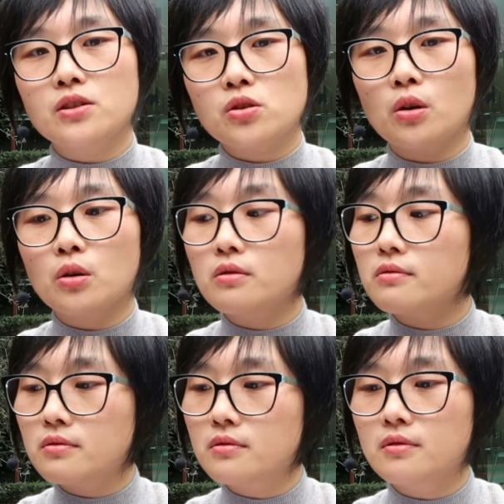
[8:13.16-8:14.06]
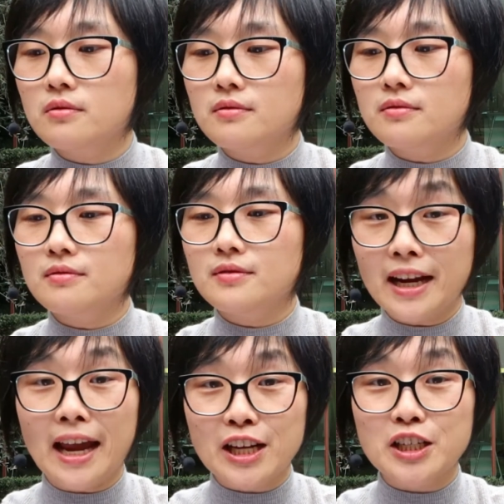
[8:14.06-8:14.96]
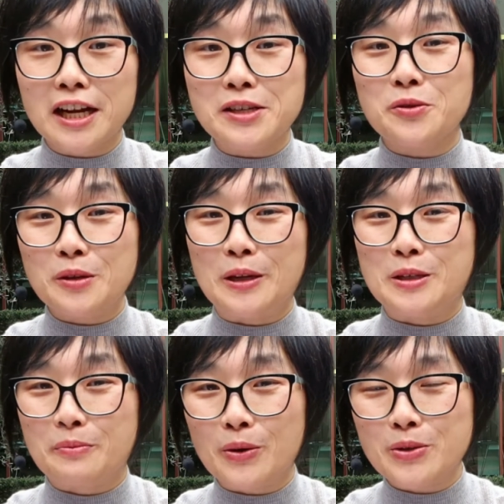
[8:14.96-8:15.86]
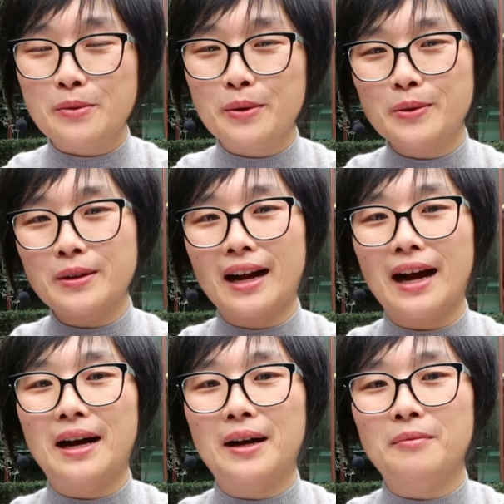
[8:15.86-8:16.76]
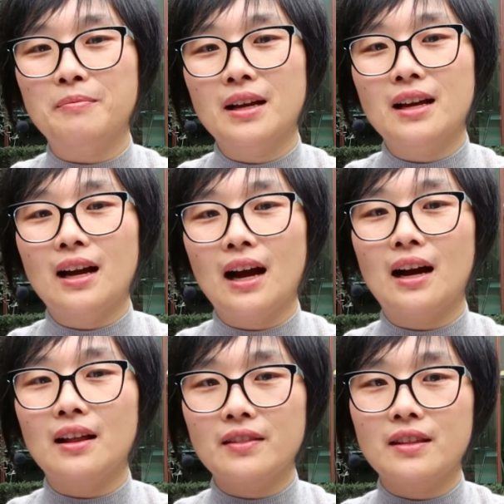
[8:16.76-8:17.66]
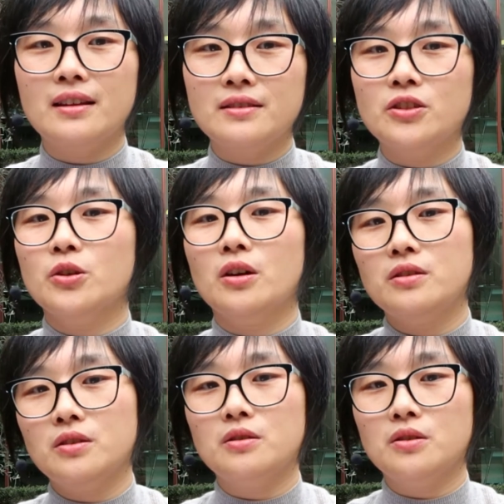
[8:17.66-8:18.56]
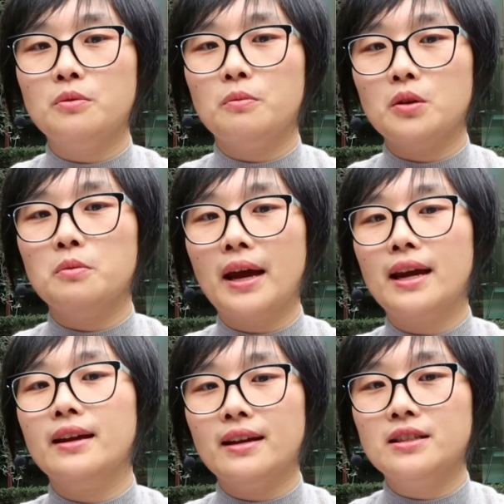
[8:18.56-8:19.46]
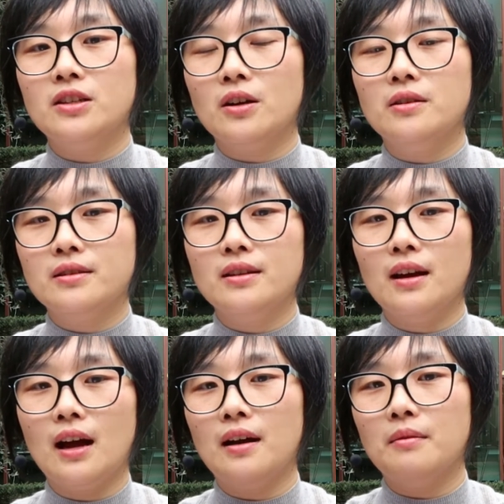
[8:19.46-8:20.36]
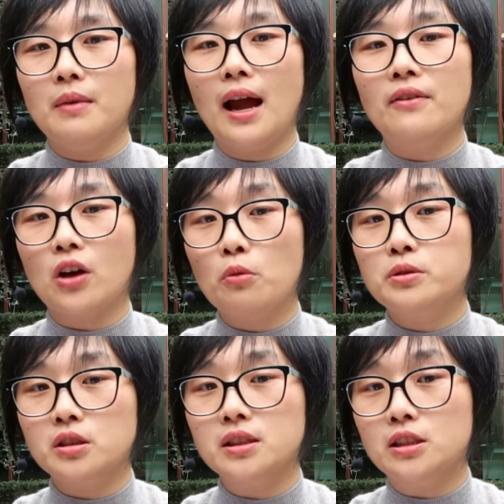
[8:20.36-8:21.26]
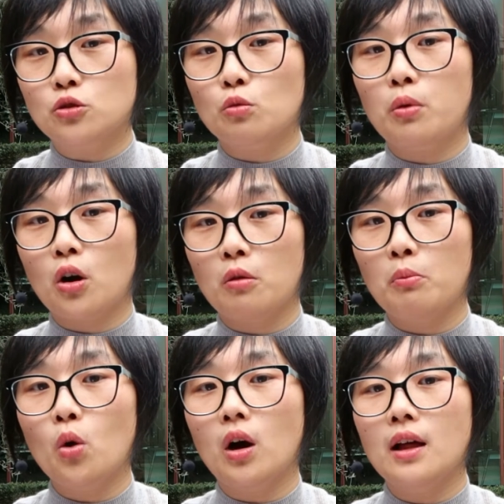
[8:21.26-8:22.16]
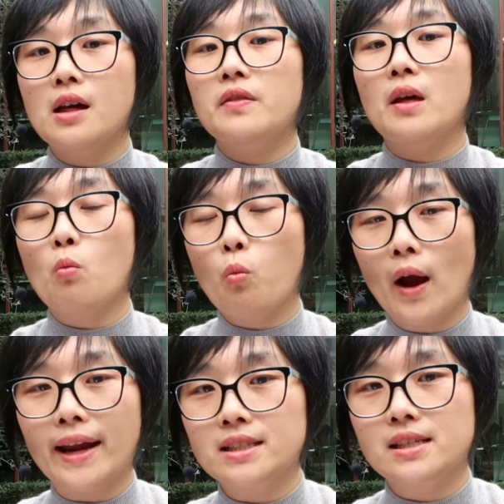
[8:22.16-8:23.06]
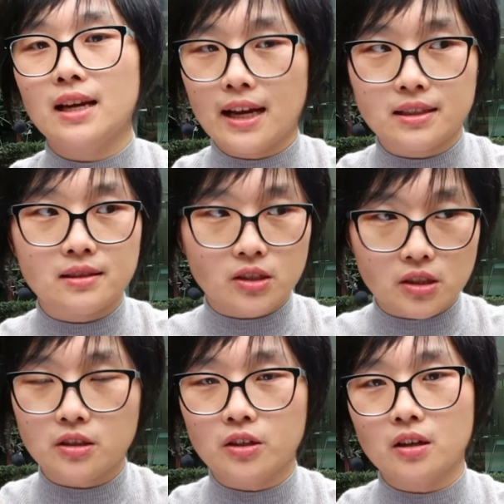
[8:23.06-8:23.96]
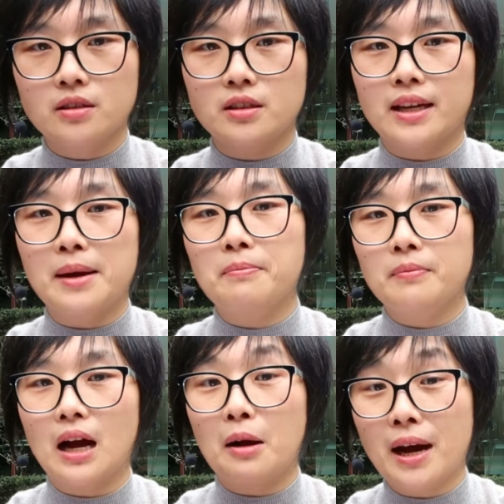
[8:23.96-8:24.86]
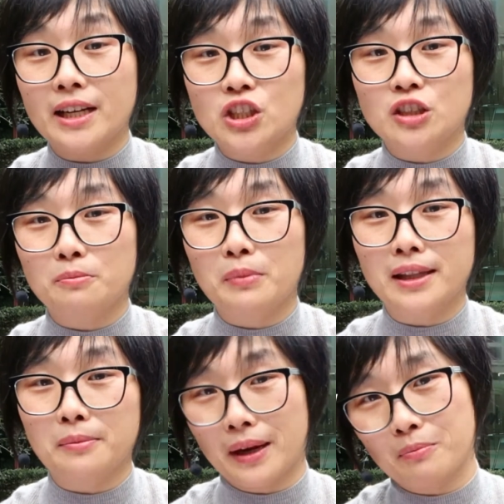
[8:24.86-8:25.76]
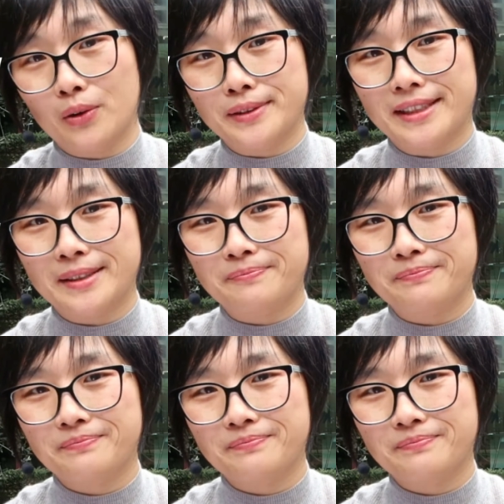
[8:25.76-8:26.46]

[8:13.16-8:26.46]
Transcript: So take action as soon as possible. Then you may have the opportunity to borrow more than wait, and you get punished by the bank policy.